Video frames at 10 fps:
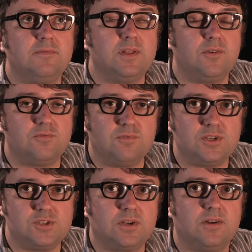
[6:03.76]
for those
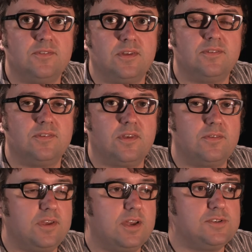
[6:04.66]
richer content
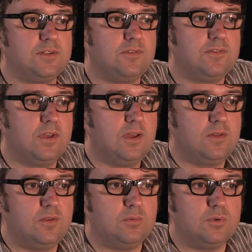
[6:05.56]
associations
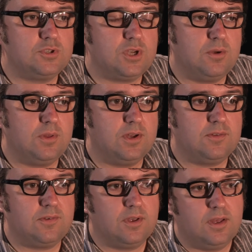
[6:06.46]
that will show that